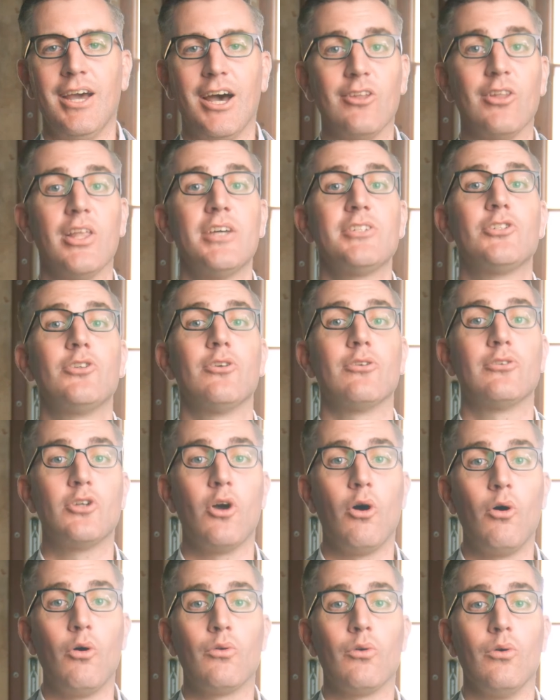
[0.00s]
Unless your
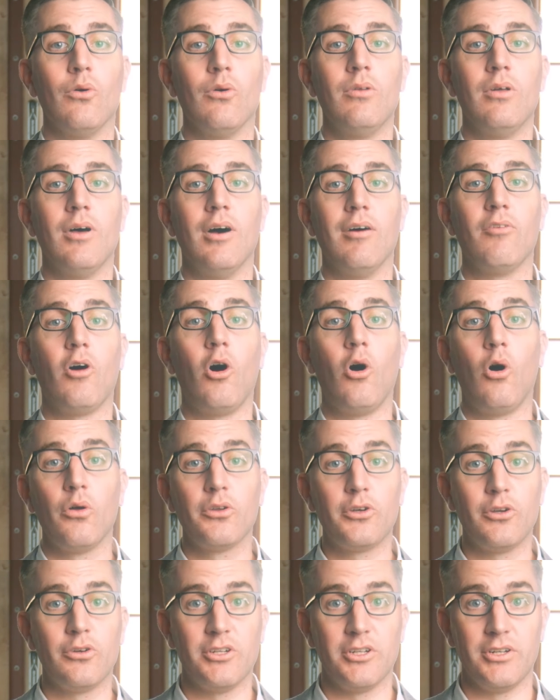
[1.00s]
total of
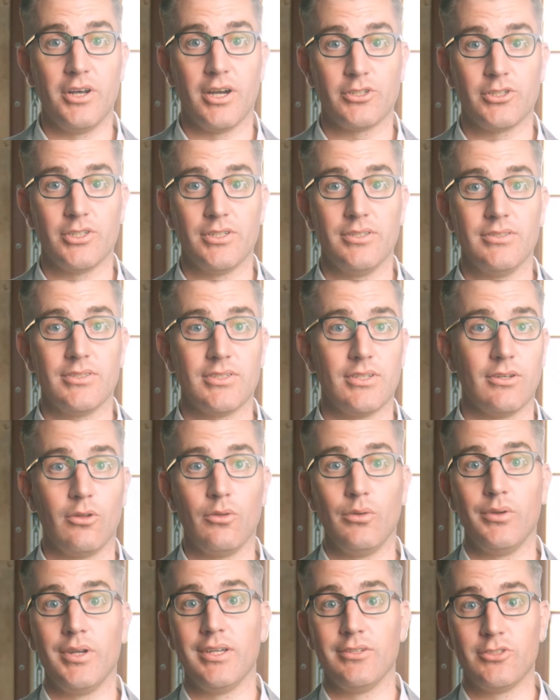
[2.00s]
all your deductions,
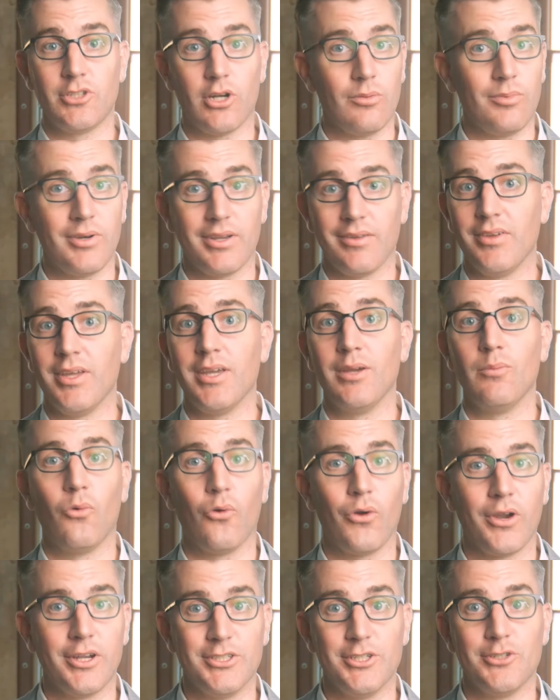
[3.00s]
including charitable giving,
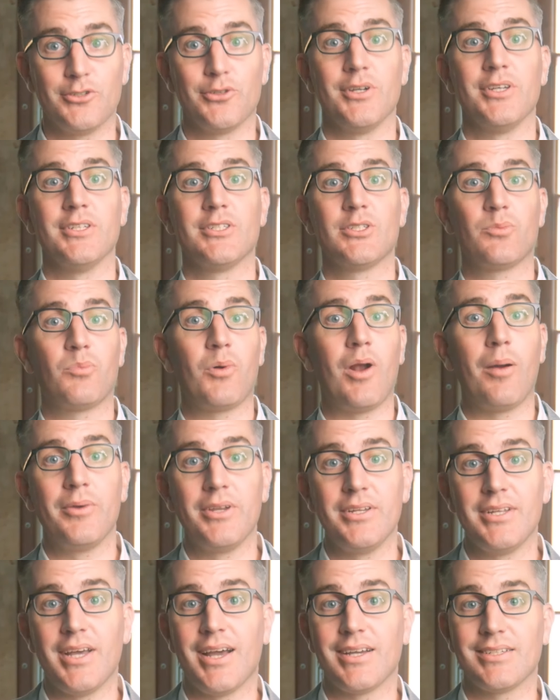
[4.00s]
mortgage interest,
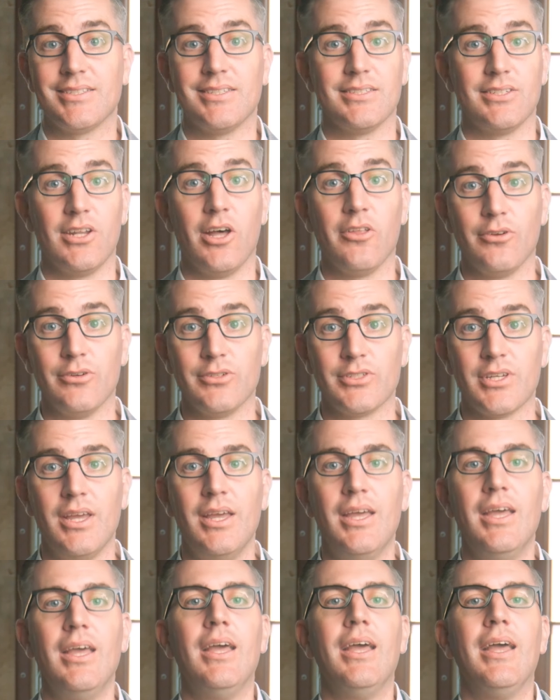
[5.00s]
property taxes, and others,
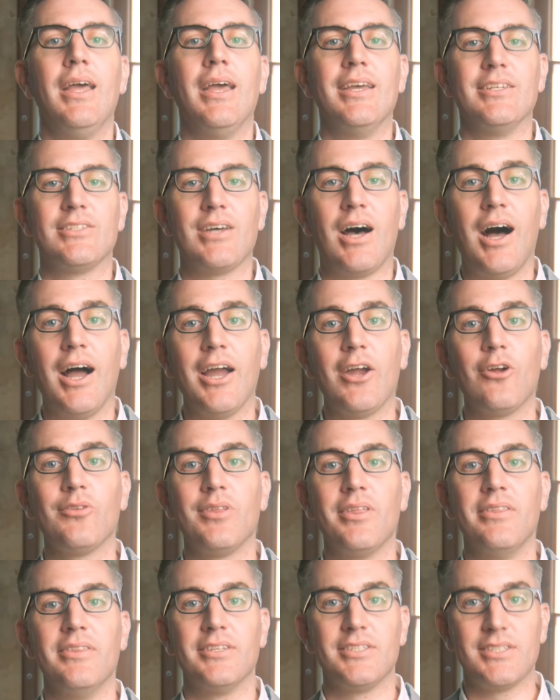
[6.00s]
is higher
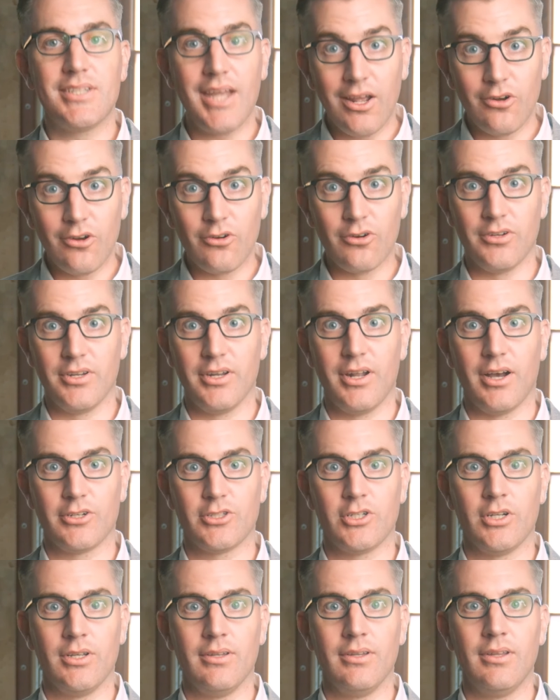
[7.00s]
than the standard
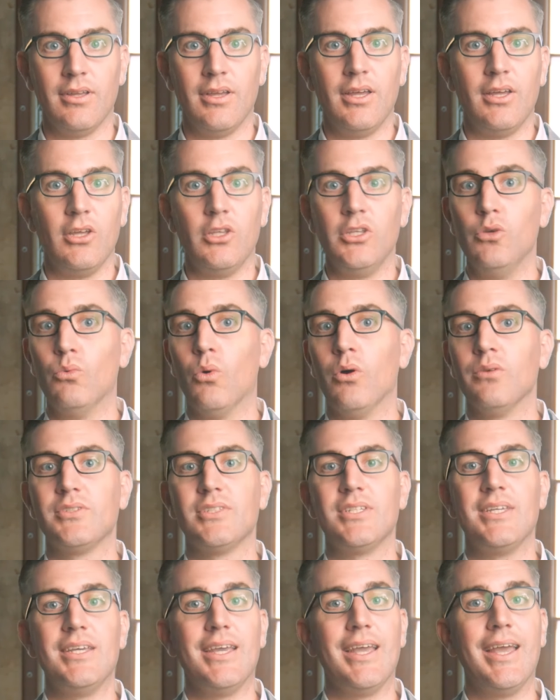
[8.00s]
deduction, you won't
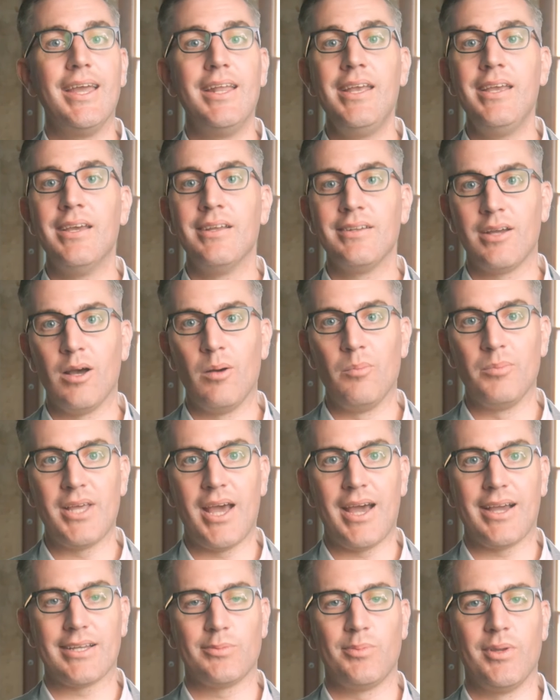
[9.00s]
see any income
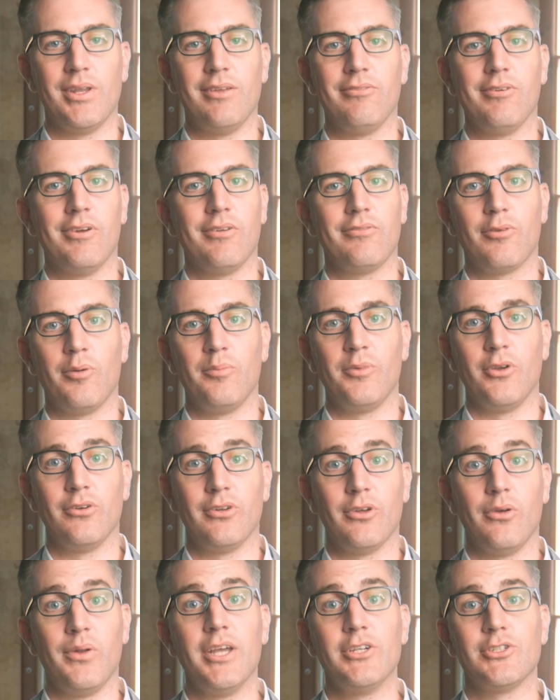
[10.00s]
tax benefit from your
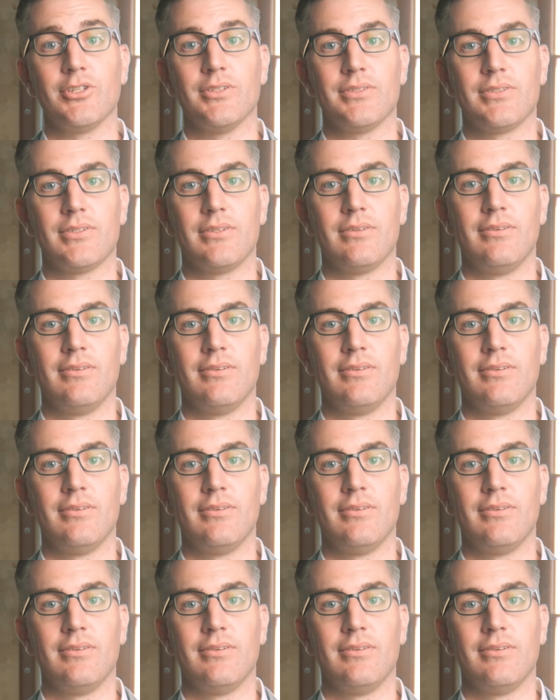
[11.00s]
donations.